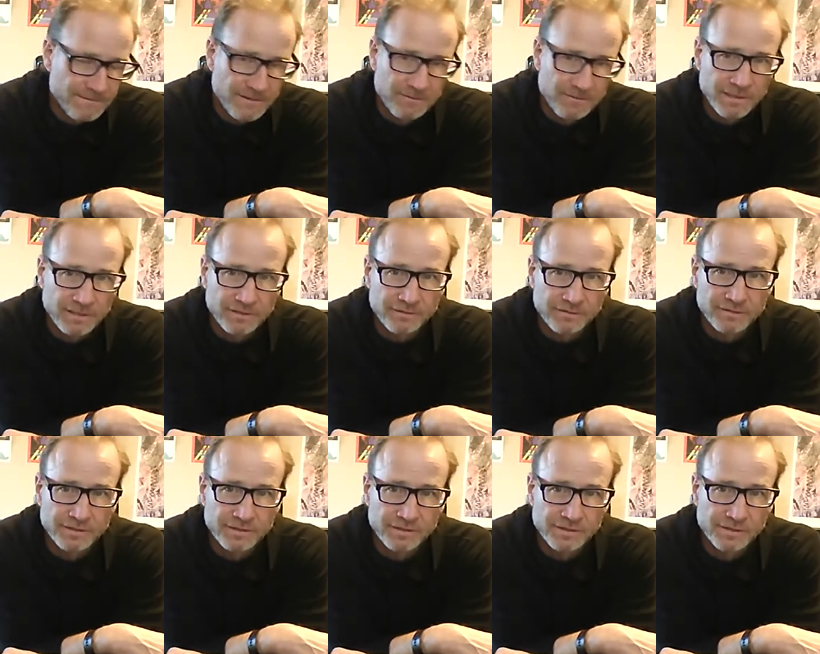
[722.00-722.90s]
Well,
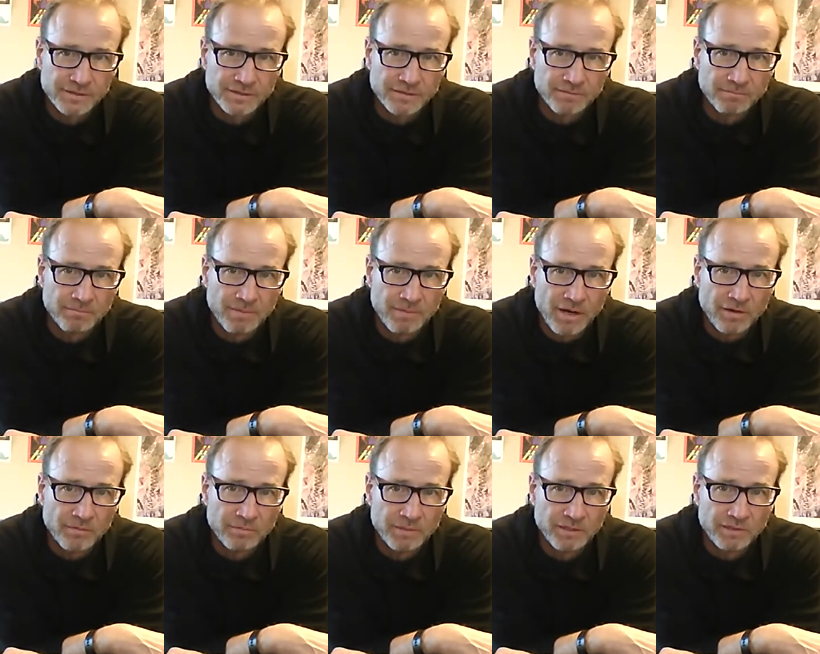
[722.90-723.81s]
there's
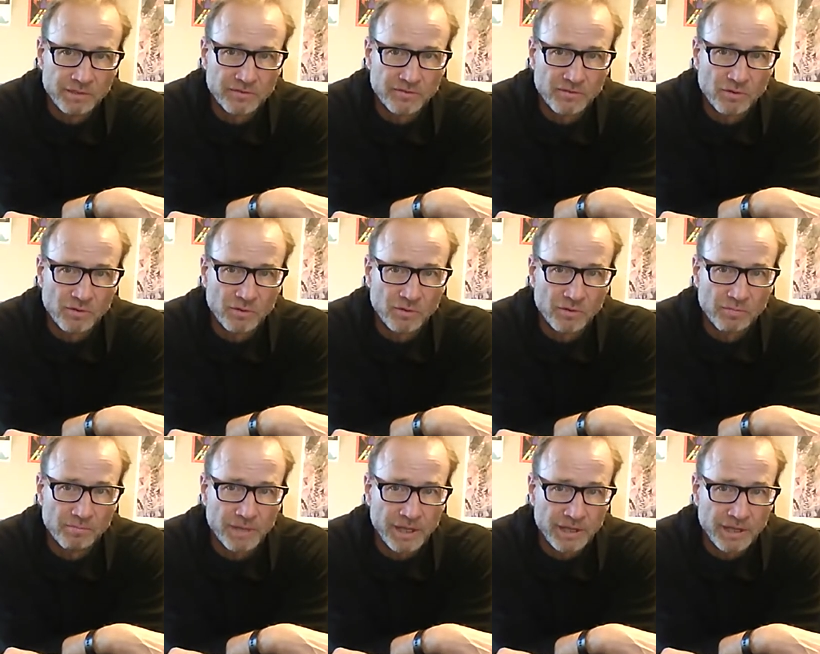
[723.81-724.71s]
power meters for
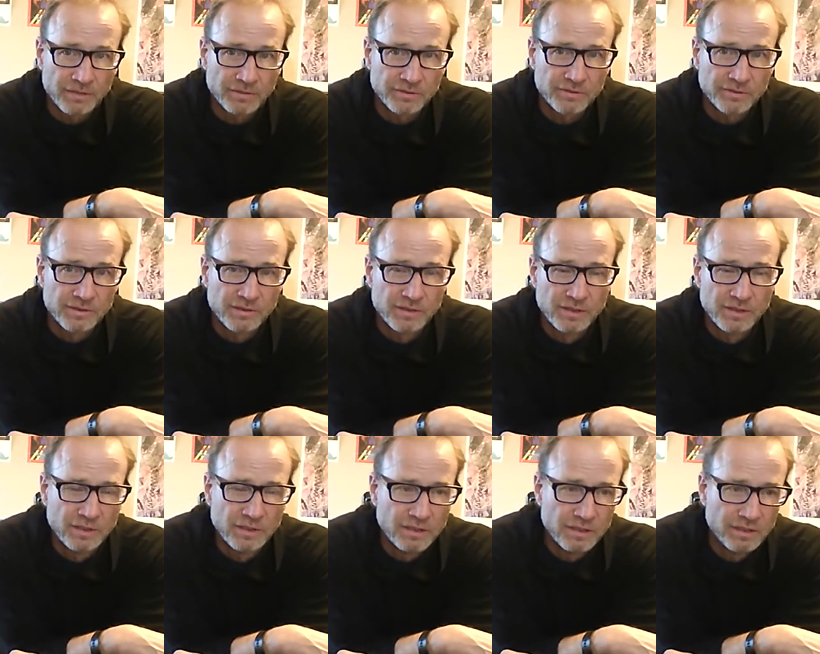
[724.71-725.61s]
pedals,
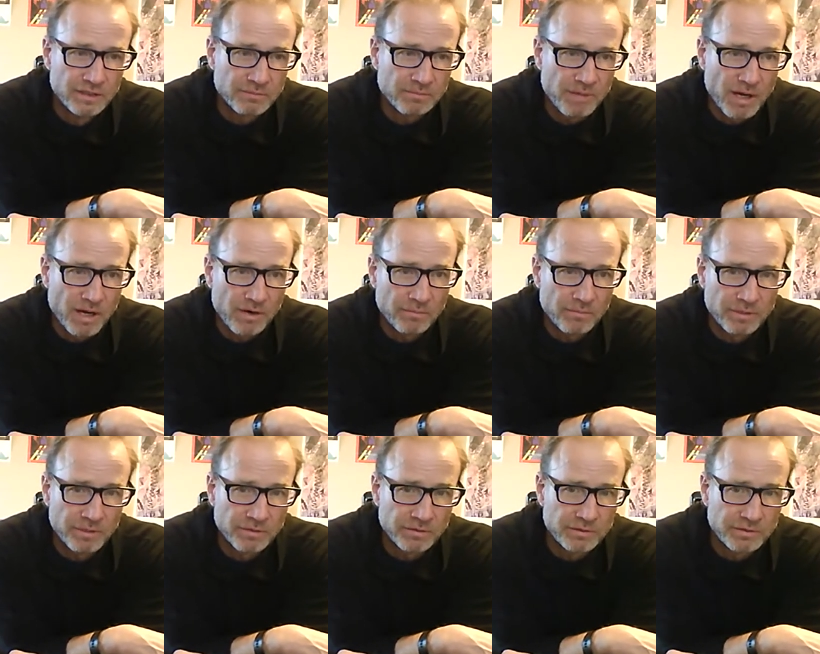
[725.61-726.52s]
power
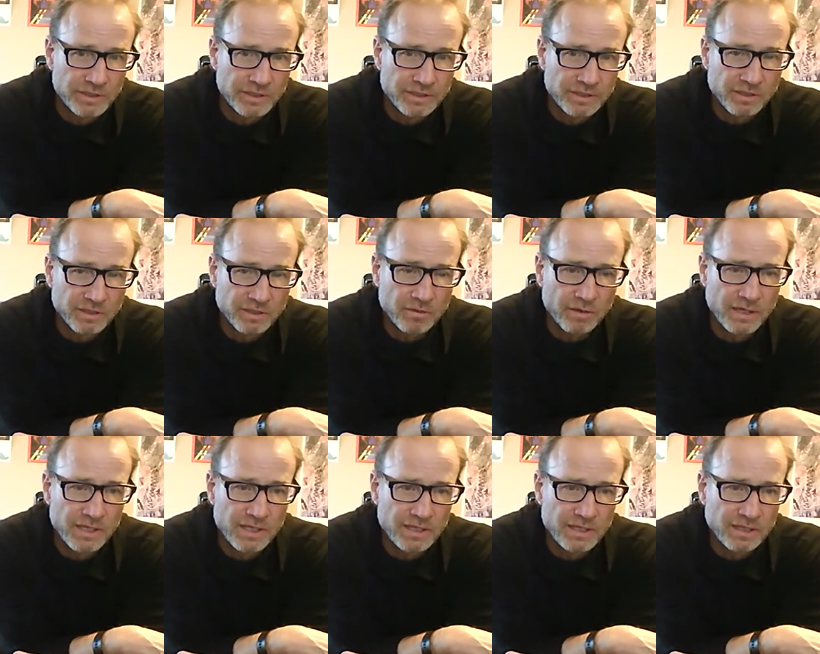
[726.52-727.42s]
meters in the
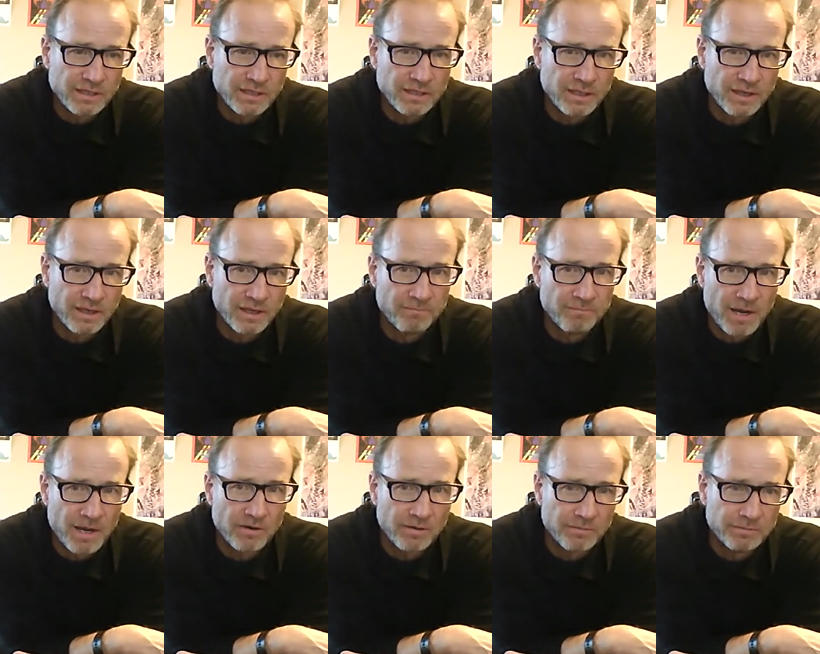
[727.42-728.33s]
crank, and
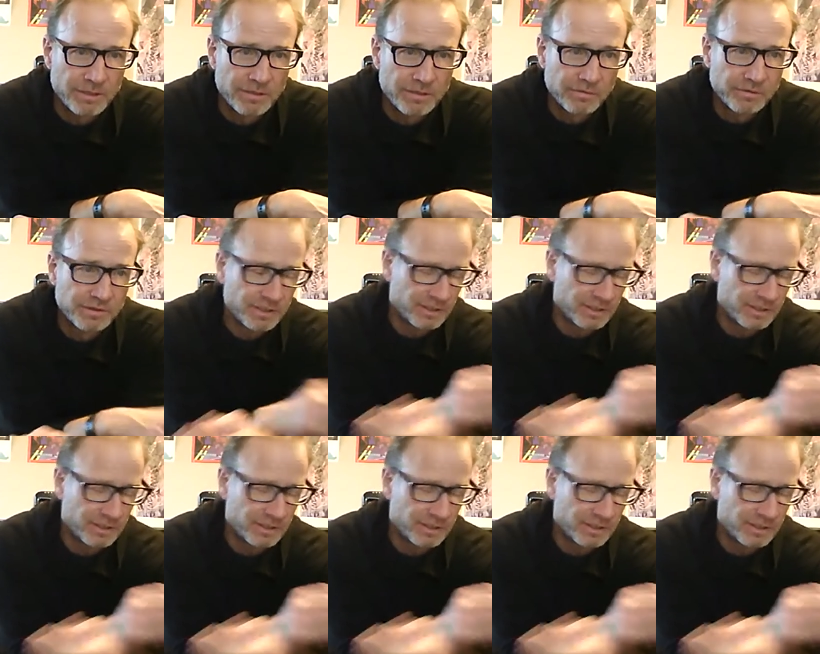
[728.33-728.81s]
power meters